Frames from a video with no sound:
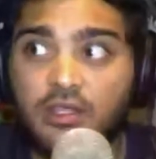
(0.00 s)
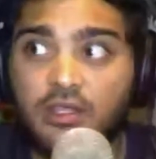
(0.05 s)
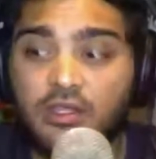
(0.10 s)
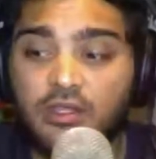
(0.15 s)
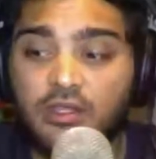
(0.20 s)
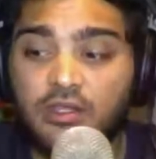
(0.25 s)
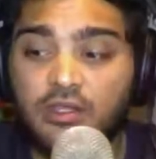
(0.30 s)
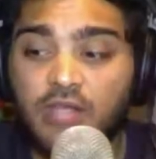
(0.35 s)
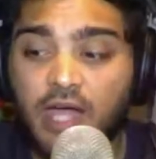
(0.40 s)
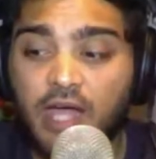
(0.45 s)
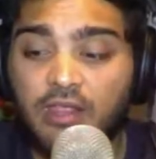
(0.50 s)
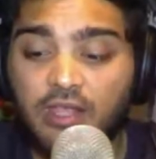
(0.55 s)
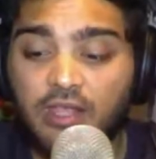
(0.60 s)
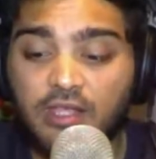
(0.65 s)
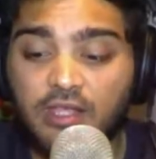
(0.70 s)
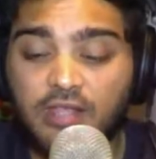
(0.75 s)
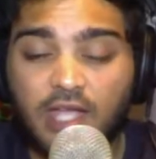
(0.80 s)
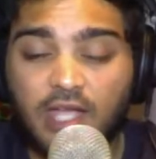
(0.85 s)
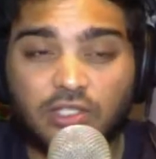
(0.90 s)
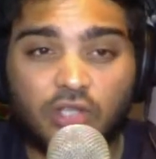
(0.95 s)
I think
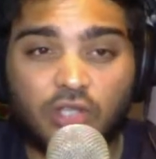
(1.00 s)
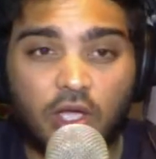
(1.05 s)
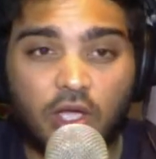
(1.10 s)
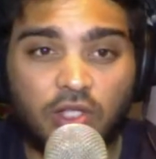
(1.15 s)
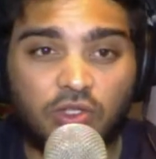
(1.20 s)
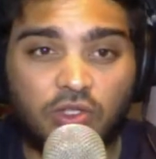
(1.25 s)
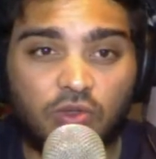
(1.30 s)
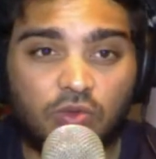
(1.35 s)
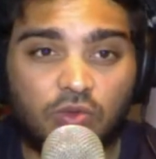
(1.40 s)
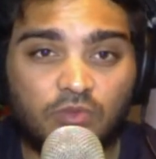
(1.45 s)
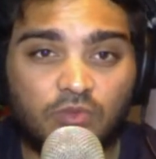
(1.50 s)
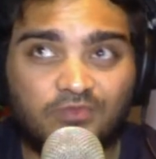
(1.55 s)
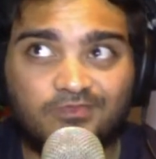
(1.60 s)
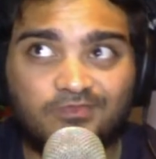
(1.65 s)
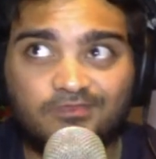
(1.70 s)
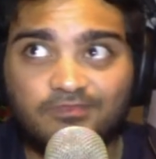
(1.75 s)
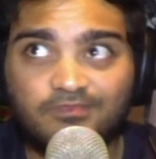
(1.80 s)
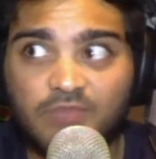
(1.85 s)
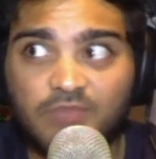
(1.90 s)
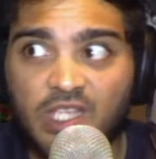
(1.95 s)
that's going to
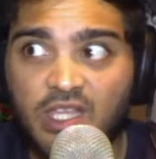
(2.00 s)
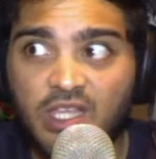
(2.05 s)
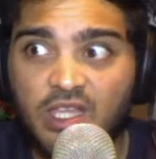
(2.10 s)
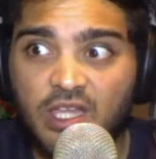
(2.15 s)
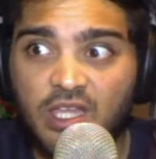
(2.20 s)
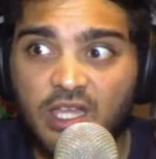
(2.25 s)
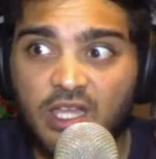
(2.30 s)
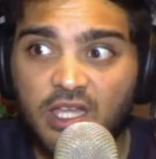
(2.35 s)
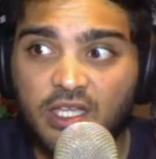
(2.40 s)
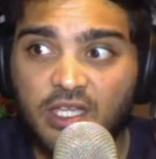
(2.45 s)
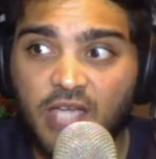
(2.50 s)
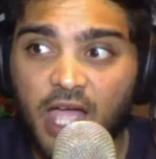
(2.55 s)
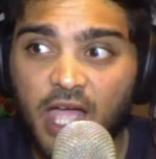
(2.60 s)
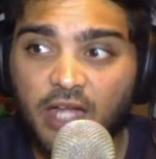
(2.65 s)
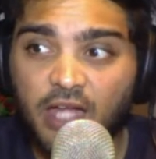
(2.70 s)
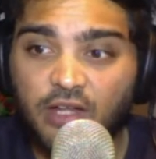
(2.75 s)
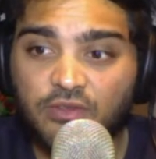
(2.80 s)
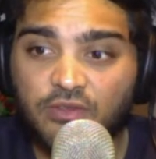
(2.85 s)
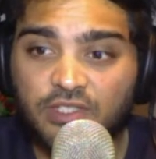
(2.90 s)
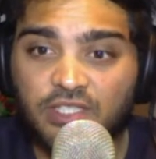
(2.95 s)

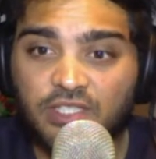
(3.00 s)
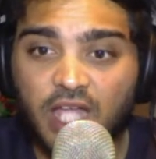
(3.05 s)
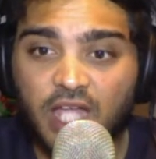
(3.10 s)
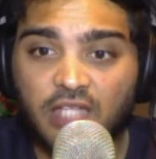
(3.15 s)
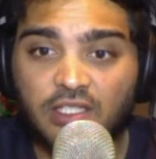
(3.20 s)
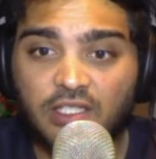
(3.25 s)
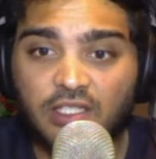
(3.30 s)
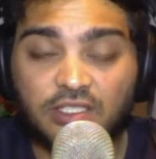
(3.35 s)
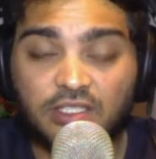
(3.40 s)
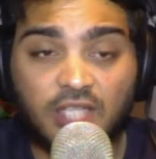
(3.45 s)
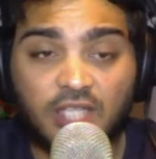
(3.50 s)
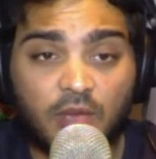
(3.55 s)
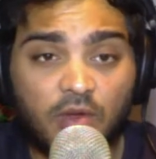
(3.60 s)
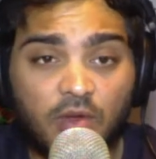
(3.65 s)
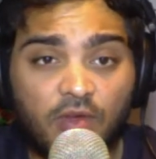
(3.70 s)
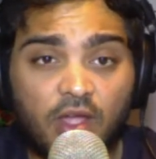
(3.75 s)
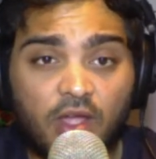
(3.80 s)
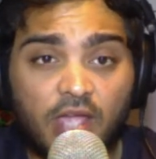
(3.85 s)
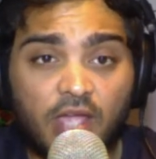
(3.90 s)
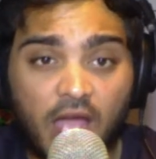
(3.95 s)
kind of stunt some of
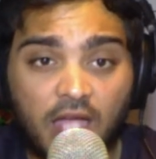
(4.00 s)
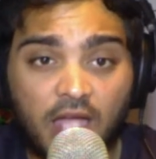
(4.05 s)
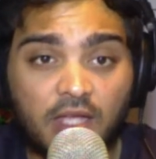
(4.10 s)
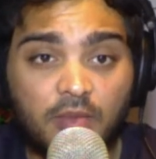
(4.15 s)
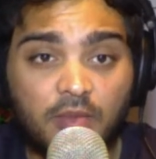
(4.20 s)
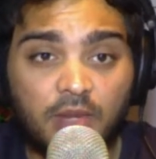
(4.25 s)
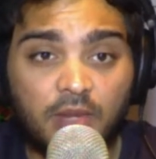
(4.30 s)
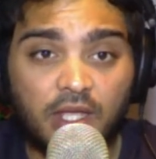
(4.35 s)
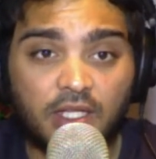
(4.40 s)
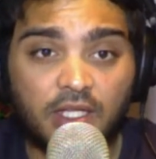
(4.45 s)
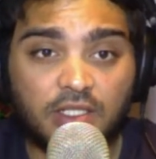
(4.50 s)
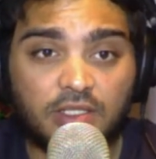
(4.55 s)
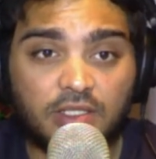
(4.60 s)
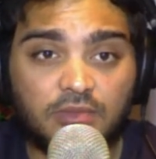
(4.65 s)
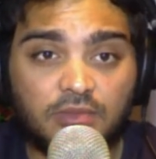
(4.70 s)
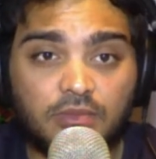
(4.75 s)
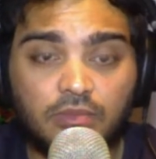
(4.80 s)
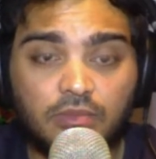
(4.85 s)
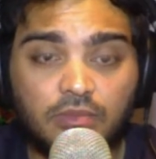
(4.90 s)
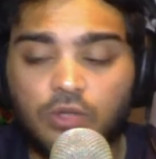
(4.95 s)
our younger players,
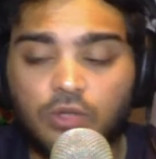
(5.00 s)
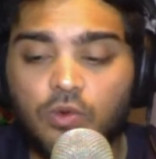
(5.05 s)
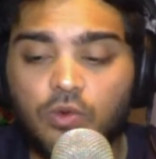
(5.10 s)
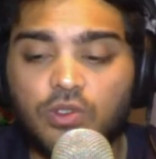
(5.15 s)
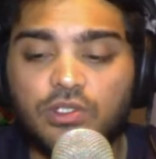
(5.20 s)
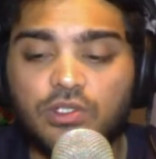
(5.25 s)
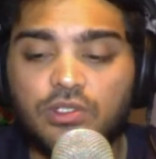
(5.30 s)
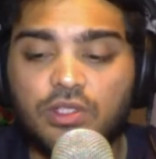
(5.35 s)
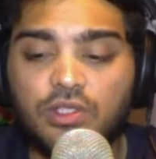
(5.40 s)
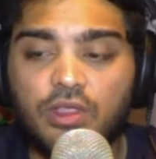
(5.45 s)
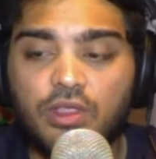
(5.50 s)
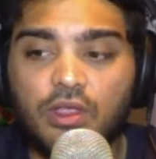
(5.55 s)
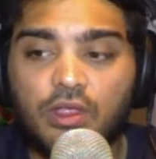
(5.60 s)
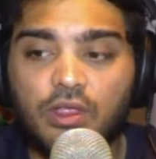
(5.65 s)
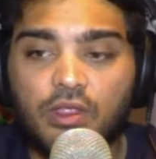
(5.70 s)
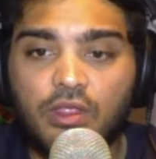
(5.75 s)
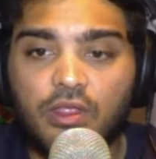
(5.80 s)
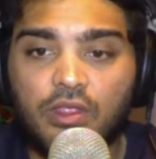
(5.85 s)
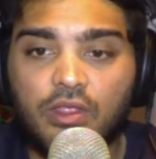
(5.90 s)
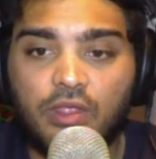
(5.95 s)
because
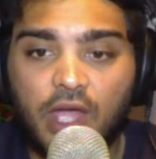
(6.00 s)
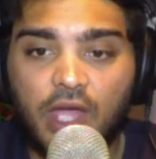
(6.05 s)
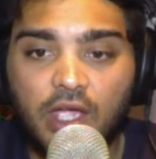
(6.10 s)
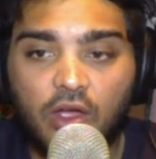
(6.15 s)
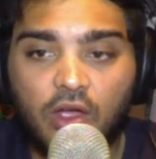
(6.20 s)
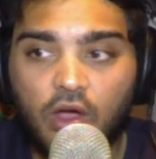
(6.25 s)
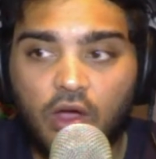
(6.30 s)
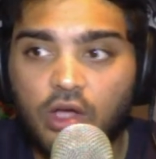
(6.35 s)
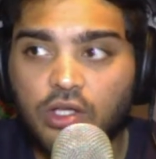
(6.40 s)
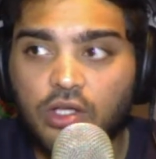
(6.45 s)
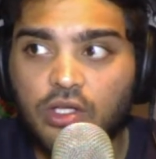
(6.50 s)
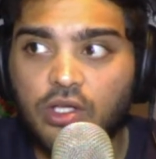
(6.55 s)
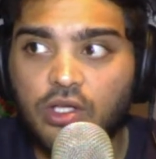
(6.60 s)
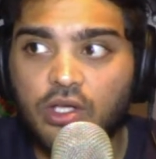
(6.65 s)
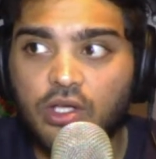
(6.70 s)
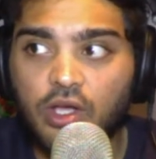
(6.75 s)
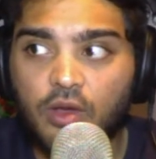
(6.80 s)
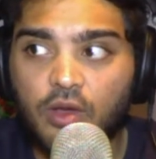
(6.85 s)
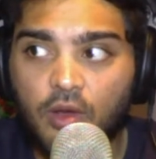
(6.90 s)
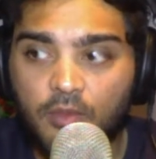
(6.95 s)
they are
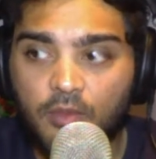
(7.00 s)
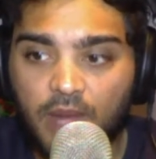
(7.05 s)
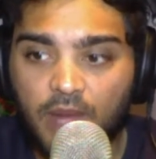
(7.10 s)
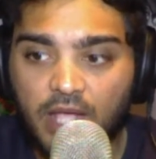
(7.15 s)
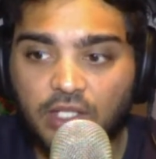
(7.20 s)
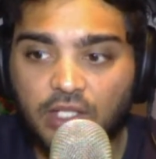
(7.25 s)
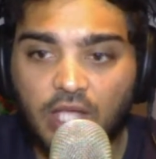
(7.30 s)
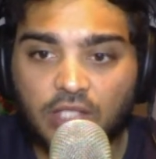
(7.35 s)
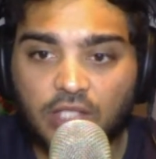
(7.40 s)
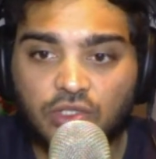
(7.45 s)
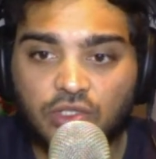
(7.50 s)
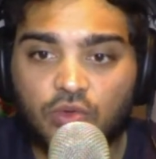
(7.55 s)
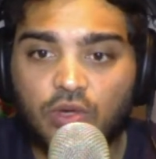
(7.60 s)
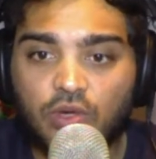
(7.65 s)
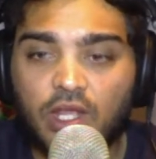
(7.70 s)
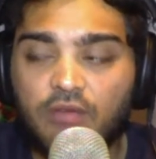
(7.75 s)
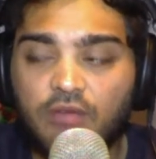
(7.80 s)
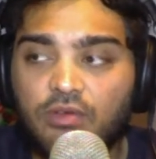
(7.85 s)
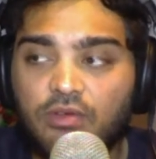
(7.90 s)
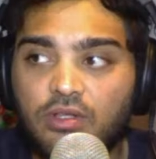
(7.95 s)
playing at school
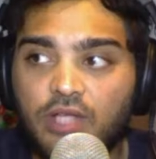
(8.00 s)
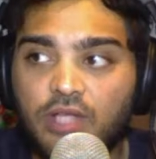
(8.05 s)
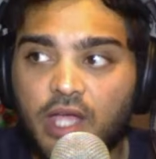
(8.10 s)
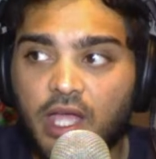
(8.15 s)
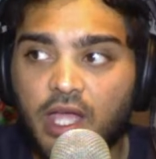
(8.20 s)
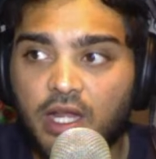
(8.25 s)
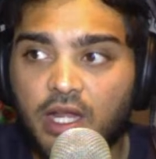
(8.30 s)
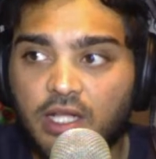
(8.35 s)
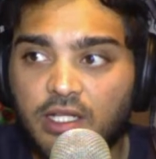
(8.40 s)
level and